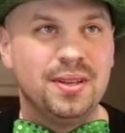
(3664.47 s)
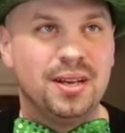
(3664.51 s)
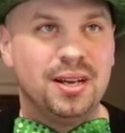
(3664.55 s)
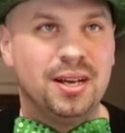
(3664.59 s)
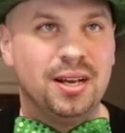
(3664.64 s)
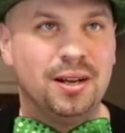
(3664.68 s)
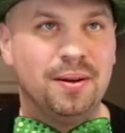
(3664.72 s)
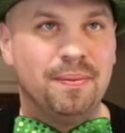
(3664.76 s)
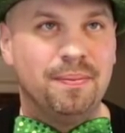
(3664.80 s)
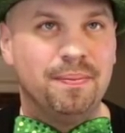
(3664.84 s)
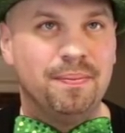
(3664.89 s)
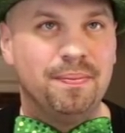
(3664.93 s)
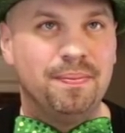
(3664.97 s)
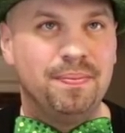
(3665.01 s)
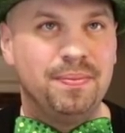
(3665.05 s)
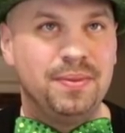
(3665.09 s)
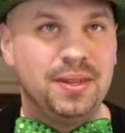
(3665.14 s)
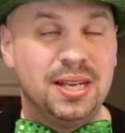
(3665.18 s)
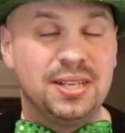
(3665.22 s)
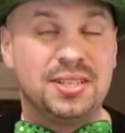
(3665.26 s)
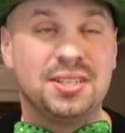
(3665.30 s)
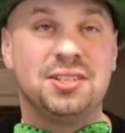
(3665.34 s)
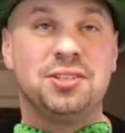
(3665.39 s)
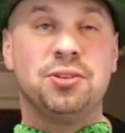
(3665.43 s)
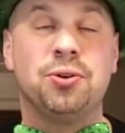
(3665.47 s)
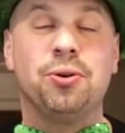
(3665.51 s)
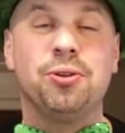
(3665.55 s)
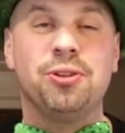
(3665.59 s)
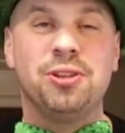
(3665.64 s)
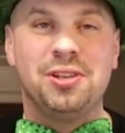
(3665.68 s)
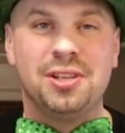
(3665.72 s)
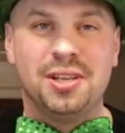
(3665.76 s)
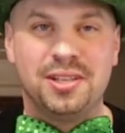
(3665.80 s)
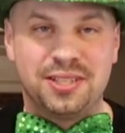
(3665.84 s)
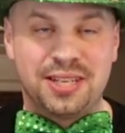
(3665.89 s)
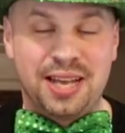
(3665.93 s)
Yes, it
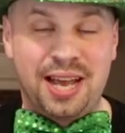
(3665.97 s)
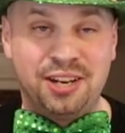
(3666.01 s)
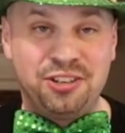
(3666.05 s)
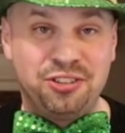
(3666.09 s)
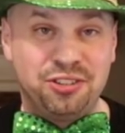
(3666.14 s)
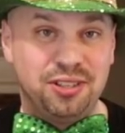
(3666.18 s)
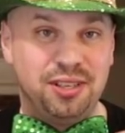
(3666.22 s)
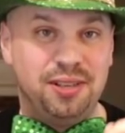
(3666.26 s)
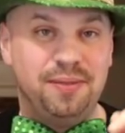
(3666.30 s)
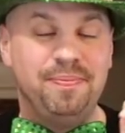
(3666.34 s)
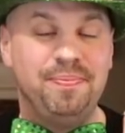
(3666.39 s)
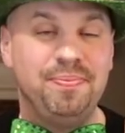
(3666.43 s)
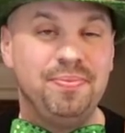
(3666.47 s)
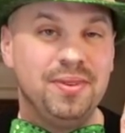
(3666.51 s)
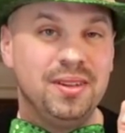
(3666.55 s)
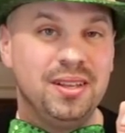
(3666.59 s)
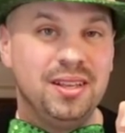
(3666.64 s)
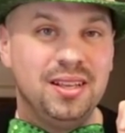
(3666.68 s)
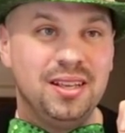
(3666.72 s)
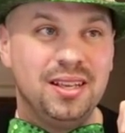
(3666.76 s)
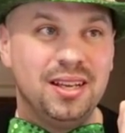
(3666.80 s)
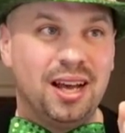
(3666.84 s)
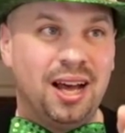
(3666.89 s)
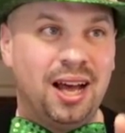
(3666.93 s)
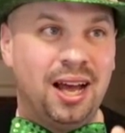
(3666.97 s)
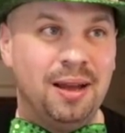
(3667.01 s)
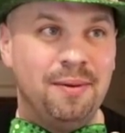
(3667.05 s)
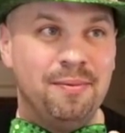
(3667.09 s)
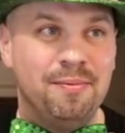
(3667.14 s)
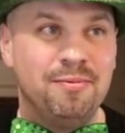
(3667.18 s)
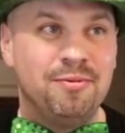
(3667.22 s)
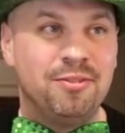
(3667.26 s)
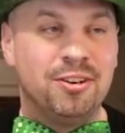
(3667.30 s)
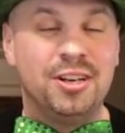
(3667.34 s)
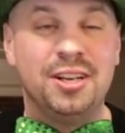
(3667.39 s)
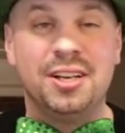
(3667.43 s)
totally does. Actually,
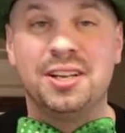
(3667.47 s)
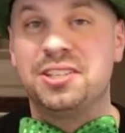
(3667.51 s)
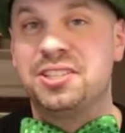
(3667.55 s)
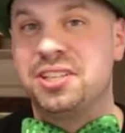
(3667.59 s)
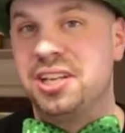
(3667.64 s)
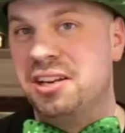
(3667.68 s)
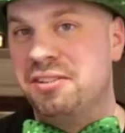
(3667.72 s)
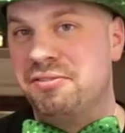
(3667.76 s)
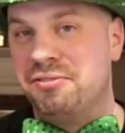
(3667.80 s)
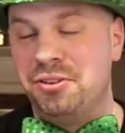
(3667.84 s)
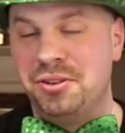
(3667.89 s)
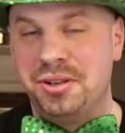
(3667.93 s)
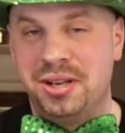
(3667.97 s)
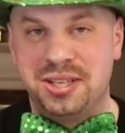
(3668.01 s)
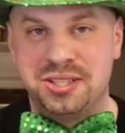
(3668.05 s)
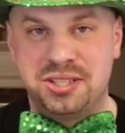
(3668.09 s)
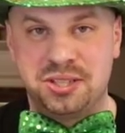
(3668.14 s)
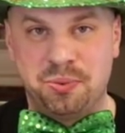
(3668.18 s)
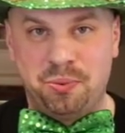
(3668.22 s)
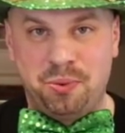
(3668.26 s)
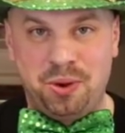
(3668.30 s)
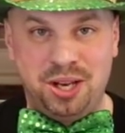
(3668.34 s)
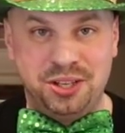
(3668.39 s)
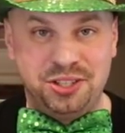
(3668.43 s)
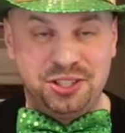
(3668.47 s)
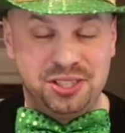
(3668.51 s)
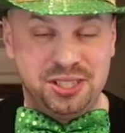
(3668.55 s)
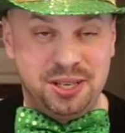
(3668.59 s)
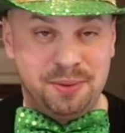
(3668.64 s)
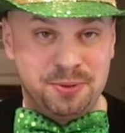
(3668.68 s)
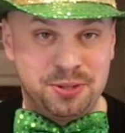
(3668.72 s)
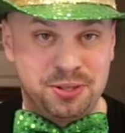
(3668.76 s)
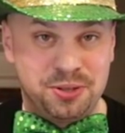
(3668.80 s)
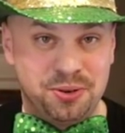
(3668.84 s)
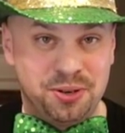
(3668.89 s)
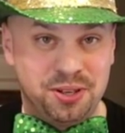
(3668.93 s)
I'm very excited for you guys to watch the
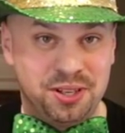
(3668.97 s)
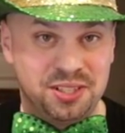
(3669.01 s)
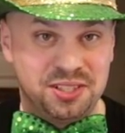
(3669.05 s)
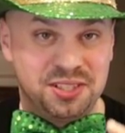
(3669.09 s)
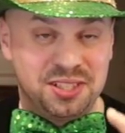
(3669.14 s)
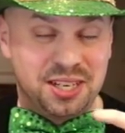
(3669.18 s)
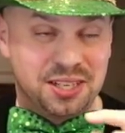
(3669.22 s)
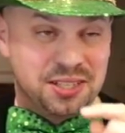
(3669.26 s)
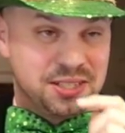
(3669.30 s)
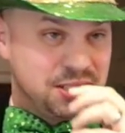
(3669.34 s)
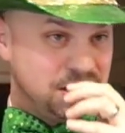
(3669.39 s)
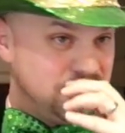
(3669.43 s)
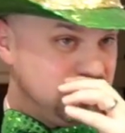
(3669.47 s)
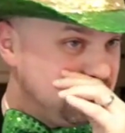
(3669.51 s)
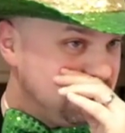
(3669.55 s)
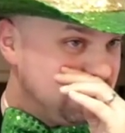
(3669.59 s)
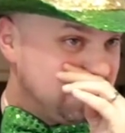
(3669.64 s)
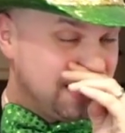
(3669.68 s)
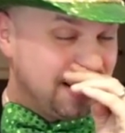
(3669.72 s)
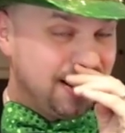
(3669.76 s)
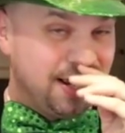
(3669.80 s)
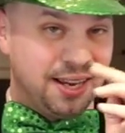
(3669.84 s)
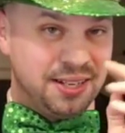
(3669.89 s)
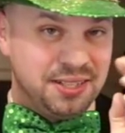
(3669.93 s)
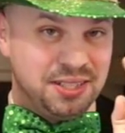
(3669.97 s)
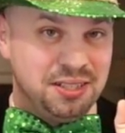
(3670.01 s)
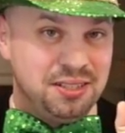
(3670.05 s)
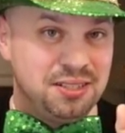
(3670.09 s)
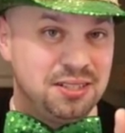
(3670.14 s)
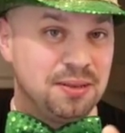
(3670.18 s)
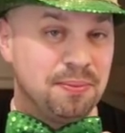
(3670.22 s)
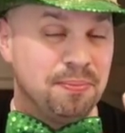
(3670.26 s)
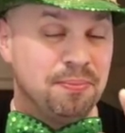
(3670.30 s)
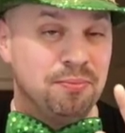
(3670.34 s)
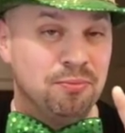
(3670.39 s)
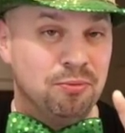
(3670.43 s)
episode on the sexton, because I did
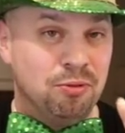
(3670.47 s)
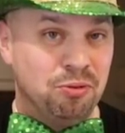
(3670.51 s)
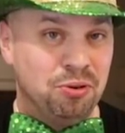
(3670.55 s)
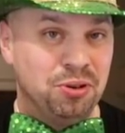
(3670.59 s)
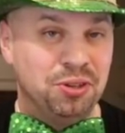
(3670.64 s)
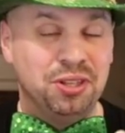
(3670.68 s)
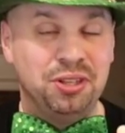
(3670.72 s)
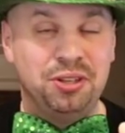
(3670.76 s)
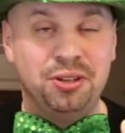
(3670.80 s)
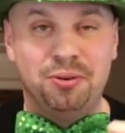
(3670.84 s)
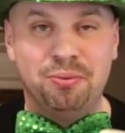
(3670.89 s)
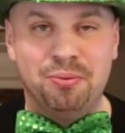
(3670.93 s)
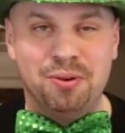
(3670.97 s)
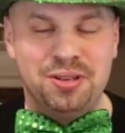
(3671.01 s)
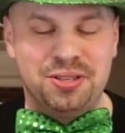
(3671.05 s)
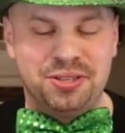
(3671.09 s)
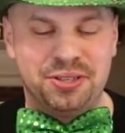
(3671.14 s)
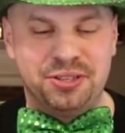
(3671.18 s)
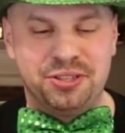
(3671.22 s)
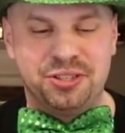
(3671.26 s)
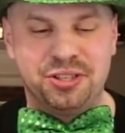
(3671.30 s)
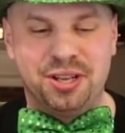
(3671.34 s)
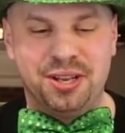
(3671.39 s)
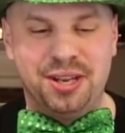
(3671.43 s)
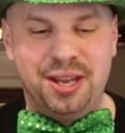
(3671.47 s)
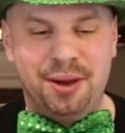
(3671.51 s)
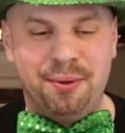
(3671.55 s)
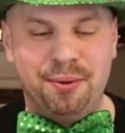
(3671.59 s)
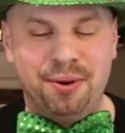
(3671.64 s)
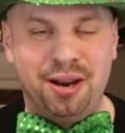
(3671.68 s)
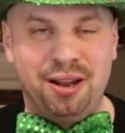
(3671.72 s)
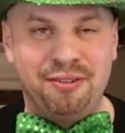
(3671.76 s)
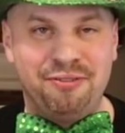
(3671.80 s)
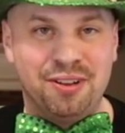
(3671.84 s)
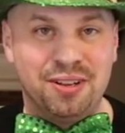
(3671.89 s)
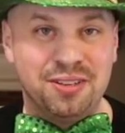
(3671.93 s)
some really good research on that
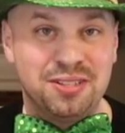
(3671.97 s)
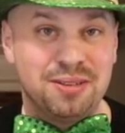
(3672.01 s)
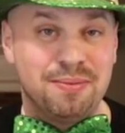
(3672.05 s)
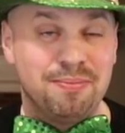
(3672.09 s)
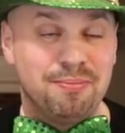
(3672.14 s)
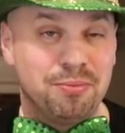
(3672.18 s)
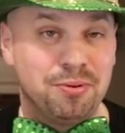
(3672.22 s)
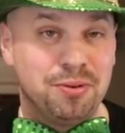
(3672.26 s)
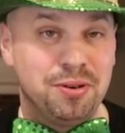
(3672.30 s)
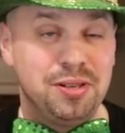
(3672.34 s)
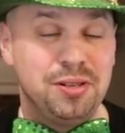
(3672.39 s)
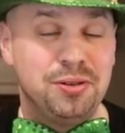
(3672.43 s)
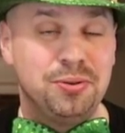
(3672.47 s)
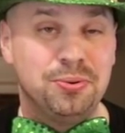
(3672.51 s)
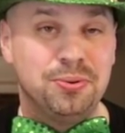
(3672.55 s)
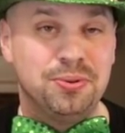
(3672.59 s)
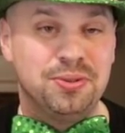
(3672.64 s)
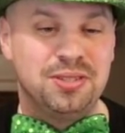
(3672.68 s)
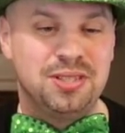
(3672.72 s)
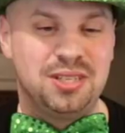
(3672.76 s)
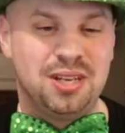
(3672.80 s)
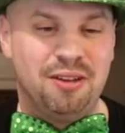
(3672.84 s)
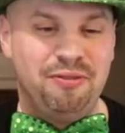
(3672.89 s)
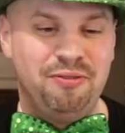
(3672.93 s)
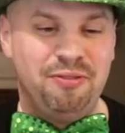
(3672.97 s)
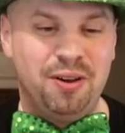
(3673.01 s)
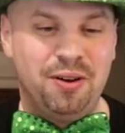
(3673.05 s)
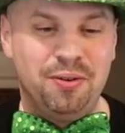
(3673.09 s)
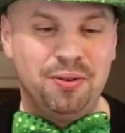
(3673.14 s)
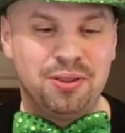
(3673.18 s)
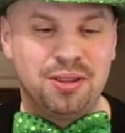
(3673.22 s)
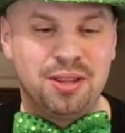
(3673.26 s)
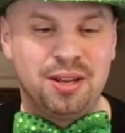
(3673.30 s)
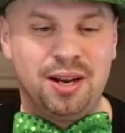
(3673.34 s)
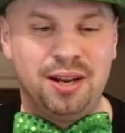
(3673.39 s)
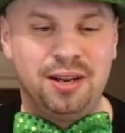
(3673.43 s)
one. I found some pretty cool stuff
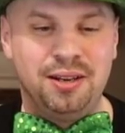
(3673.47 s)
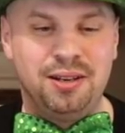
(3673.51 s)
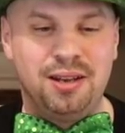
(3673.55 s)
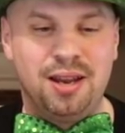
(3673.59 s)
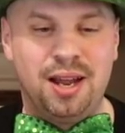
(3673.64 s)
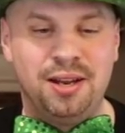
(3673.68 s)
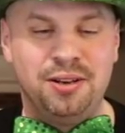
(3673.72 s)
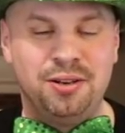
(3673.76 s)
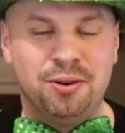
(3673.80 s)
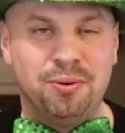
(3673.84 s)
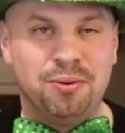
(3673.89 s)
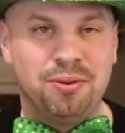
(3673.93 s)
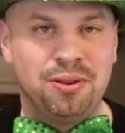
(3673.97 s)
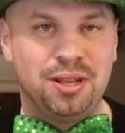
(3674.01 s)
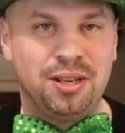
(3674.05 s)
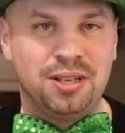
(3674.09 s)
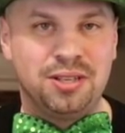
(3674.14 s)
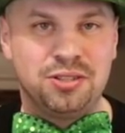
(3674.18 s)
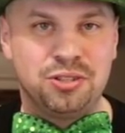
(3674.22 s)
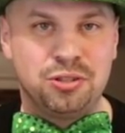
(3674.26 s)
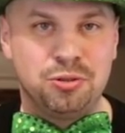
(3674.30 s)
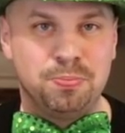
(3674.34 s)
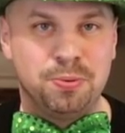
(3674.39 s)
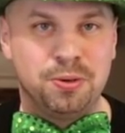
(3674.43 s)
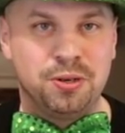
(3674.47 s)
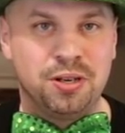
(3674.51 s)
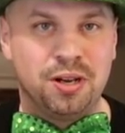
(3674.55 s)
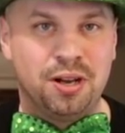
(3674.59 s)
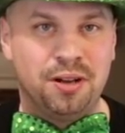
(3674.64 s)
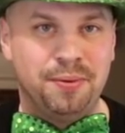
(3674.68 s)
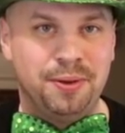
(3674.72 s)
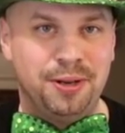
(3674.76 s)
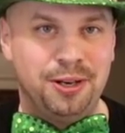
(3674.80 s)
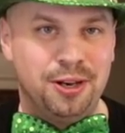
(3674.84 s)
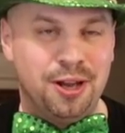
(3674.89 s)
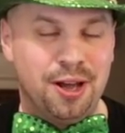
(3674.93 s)
out that I don't think is super
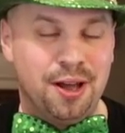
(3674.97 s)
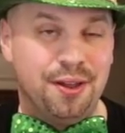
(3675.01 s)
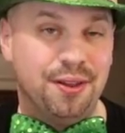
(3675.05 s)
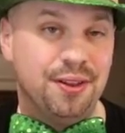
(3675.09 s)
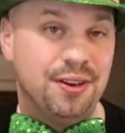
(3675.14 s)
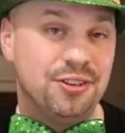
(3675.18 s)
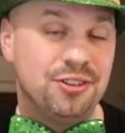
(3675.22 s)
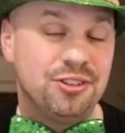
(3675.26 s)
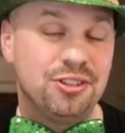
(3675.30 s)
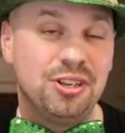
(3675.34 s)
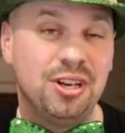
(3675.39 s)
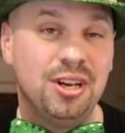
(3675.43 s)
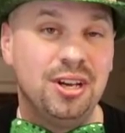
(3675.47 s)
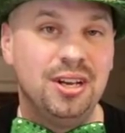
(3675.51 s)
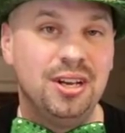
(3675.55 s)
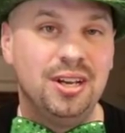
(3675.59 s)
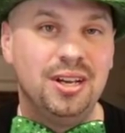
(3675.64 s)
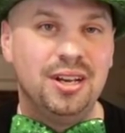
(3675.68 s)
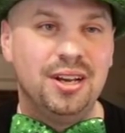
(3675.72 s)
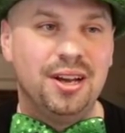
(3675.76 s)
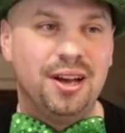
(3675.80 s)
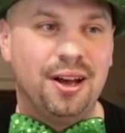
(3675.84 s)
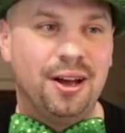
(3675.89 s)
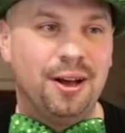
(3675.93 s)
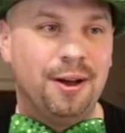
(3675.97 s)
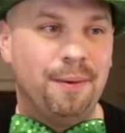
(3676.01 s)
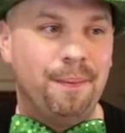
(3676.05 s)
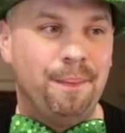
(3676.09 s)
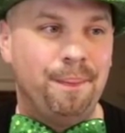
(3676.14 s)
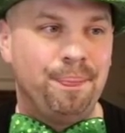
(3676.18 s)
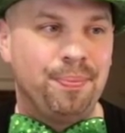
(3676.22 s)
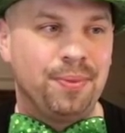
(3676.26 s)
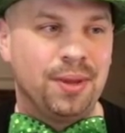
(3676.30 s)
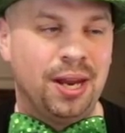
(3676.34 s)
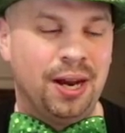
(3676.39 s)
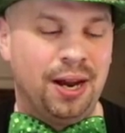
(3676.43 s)
common knowledge.
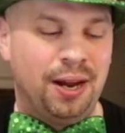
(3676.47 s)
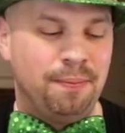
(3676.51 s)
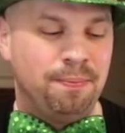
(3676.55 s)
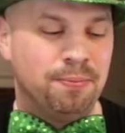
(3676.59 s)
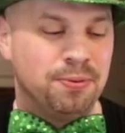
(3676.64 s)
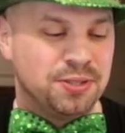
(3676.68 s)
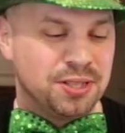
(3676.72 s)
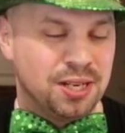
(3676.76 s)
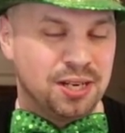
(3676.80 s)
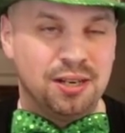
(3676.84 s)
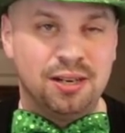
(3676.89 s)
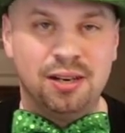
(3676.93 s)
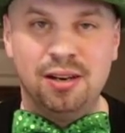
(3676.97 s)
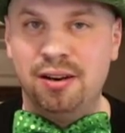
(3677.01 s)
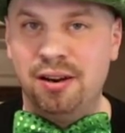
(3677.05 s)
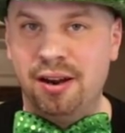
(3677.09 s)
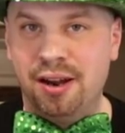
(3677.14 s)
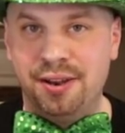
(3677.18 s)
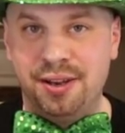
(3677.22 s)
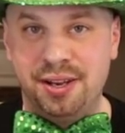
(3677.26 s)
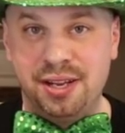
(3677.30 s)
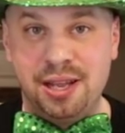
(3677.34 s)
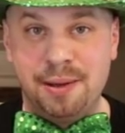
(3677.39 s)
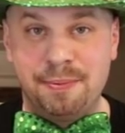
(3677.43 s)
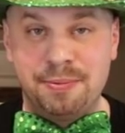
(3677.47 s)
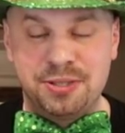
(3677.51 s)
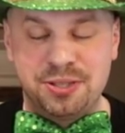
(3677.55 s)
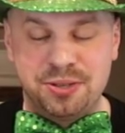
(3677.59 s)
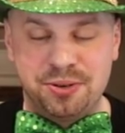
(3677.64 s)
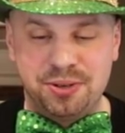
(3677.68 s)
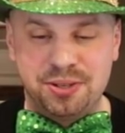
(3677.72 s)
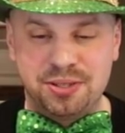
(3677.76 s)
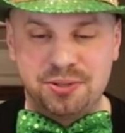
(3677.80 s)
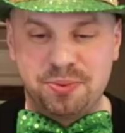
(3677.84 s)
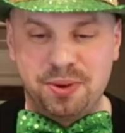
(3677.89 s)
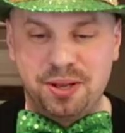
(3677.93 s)
And I presented it on the
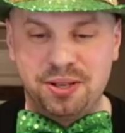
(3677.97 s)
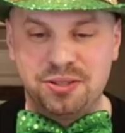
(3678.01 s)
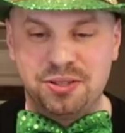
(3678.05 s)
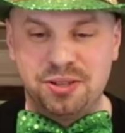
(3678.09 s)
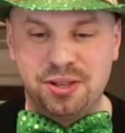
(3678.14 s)
episode as well.